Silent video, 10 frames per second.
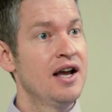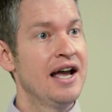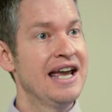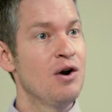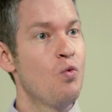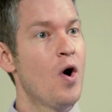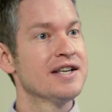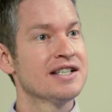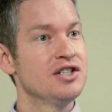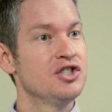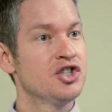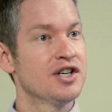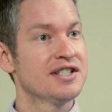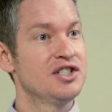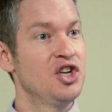It wasn't
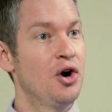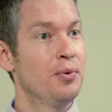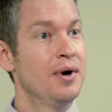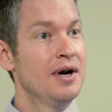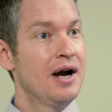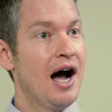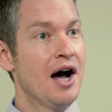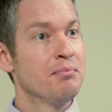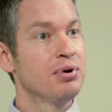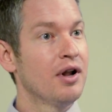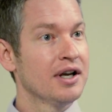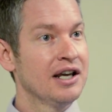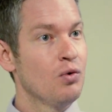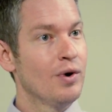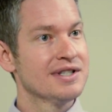just,
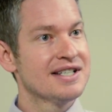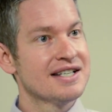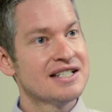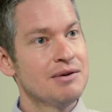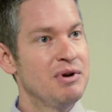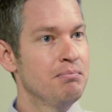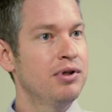unplugging one system and